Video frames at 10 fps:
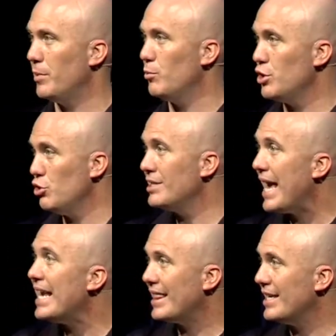And when you
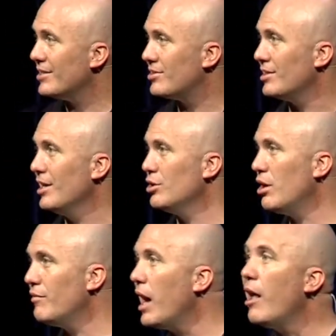take this, you
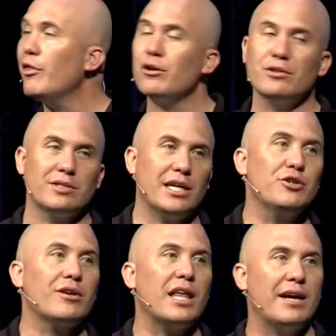have others in
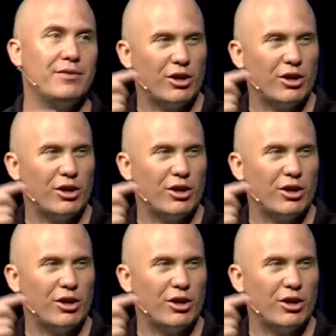your life